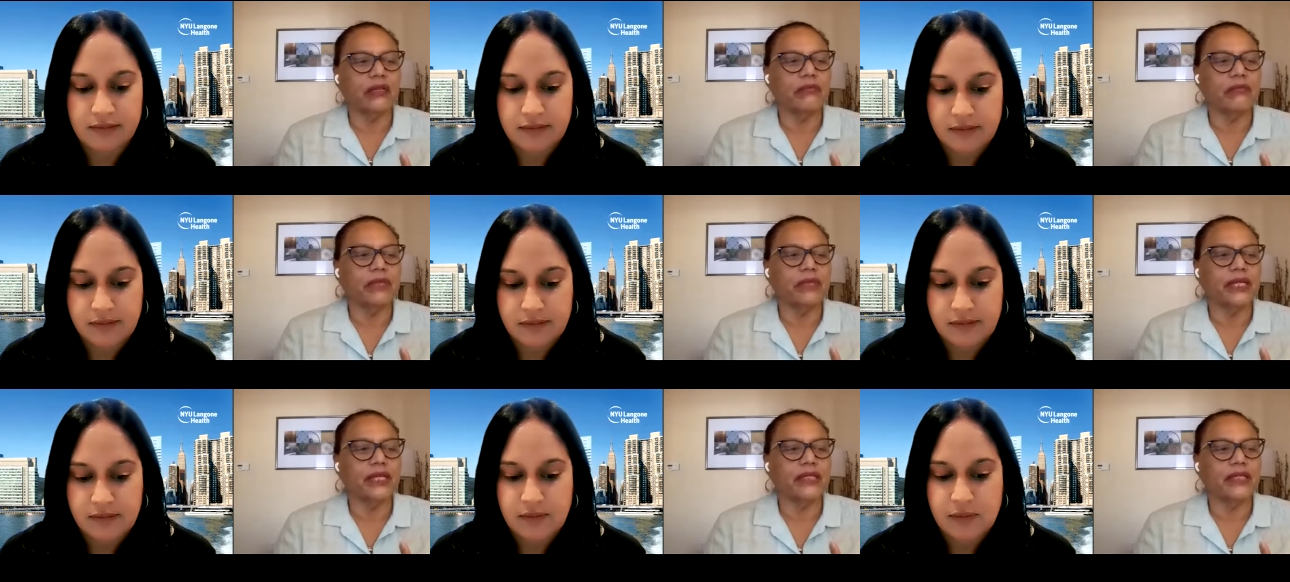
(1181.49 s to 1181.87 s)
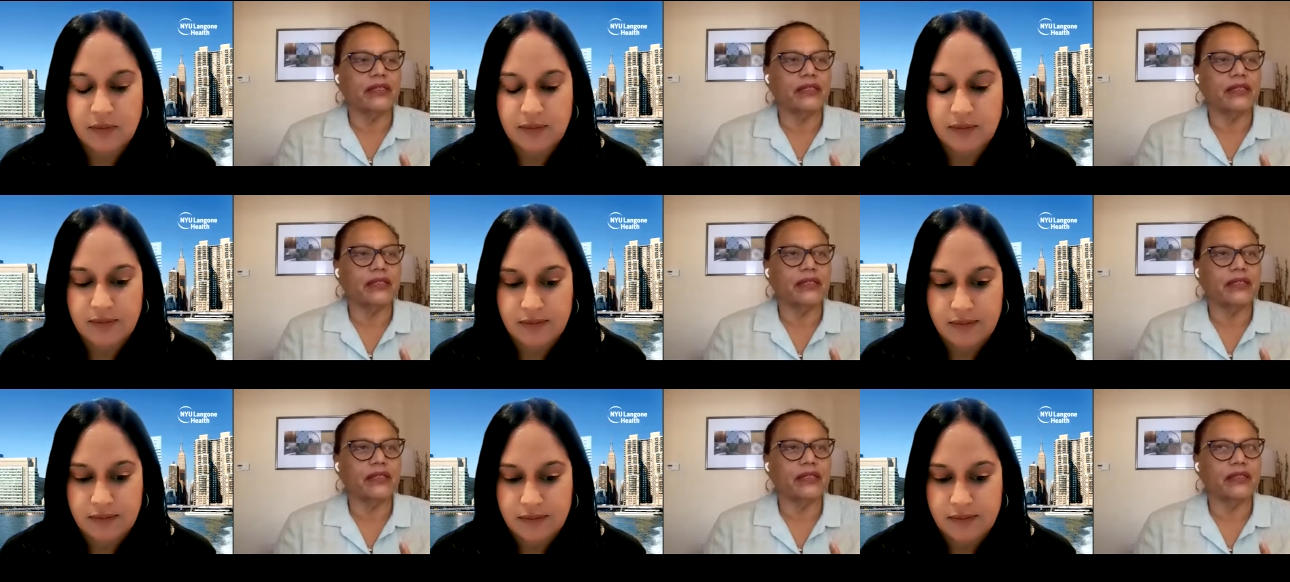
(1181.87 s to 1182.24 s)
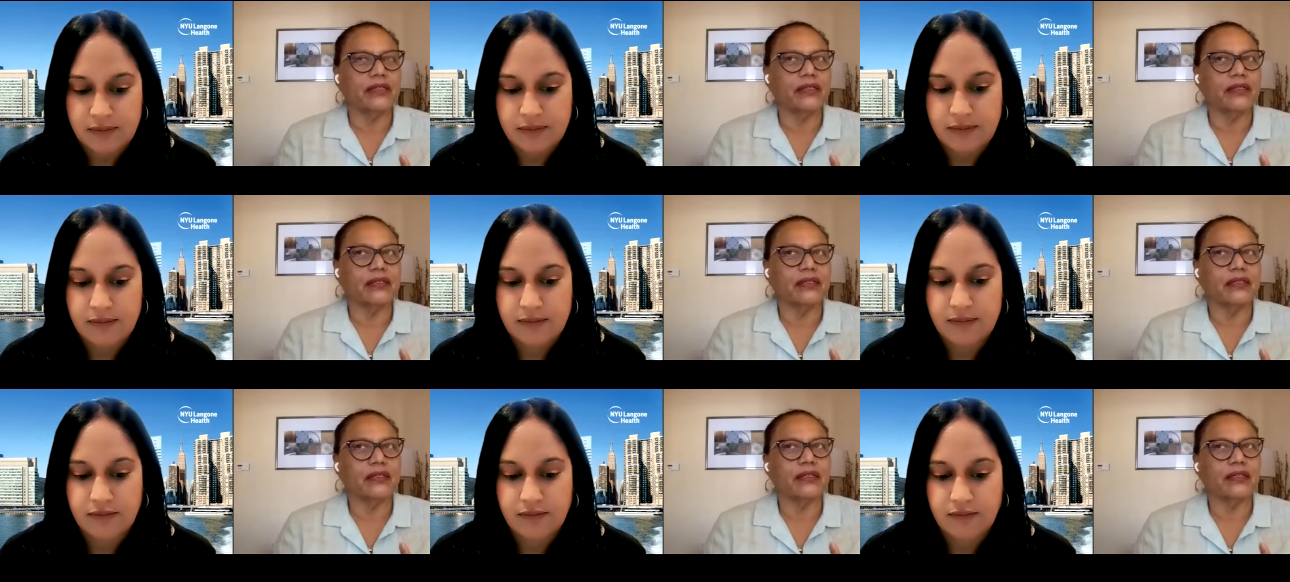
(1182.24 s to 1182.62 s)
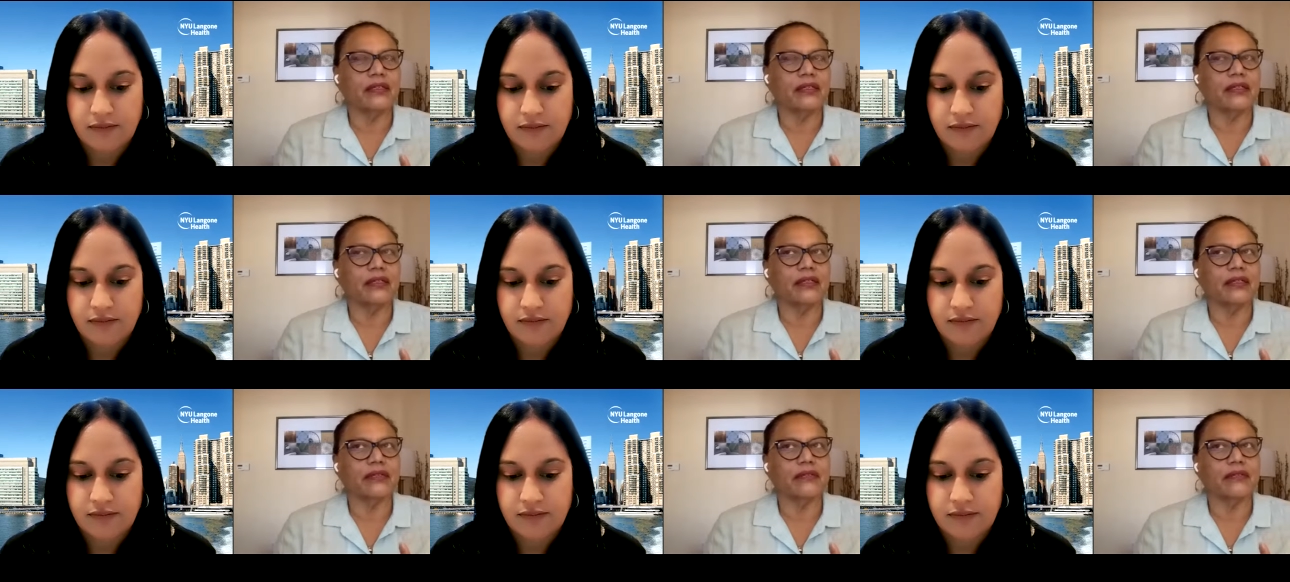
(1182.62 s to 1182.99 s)
Speaker 1: but a,
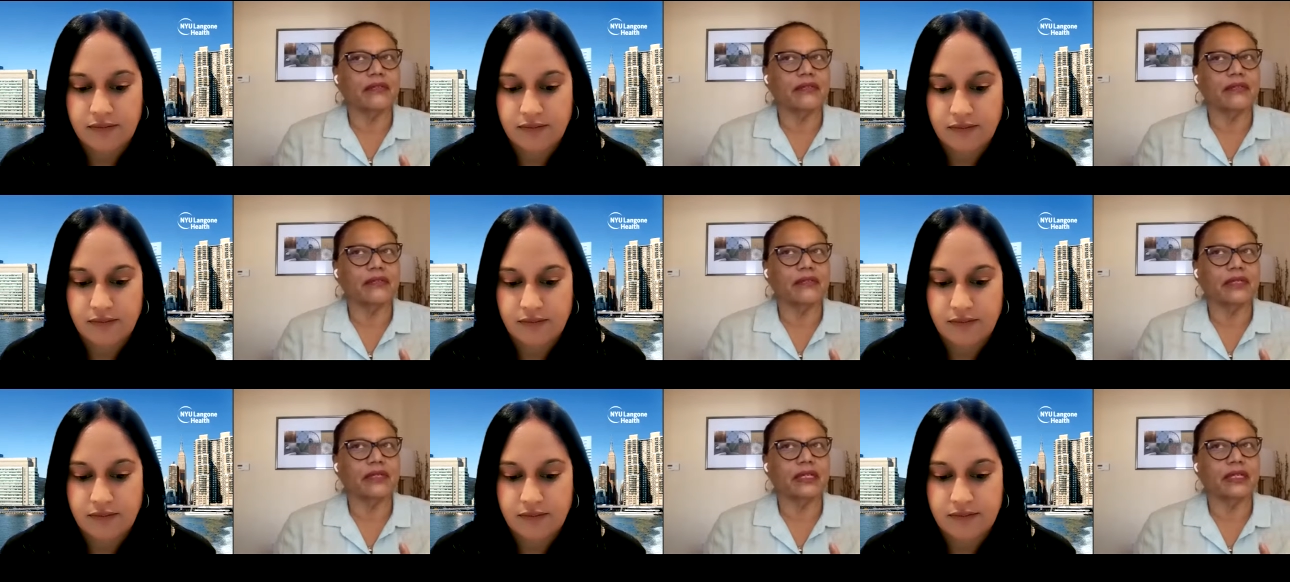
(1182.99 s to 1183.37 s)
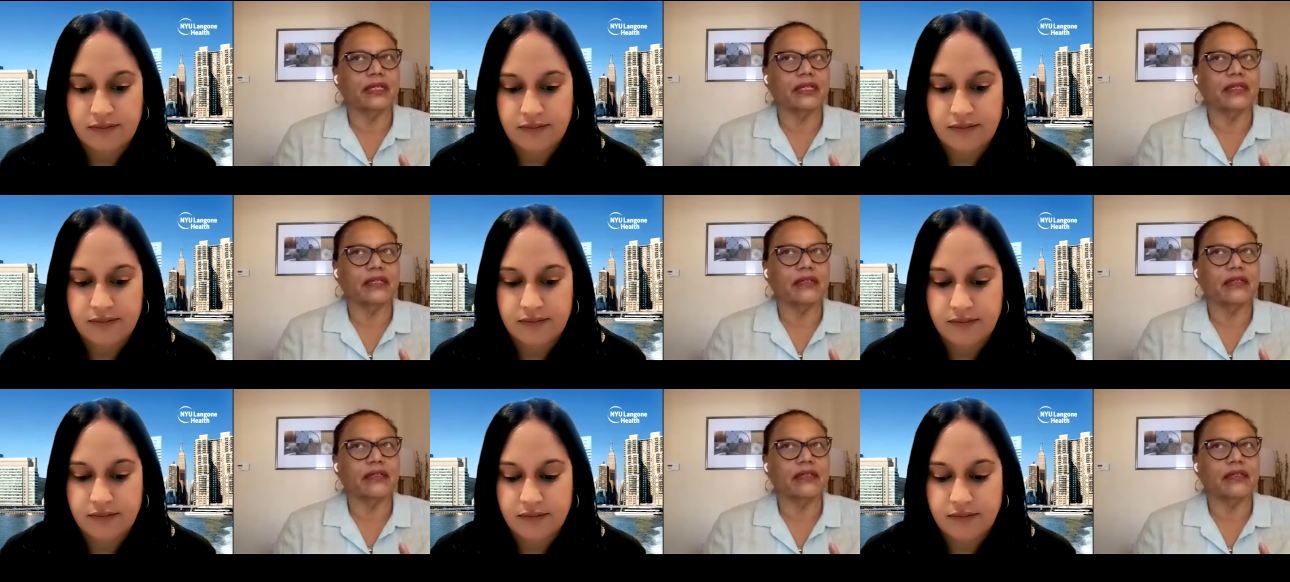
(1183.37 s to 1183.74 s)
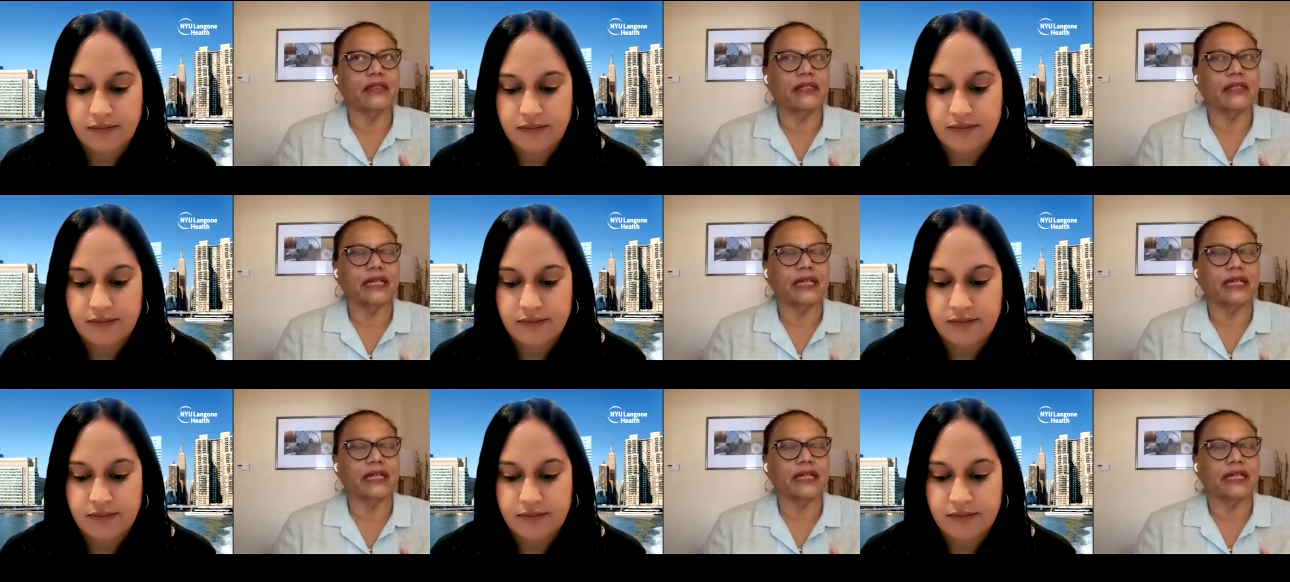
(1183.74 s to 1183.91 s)
uh, a, uh, a,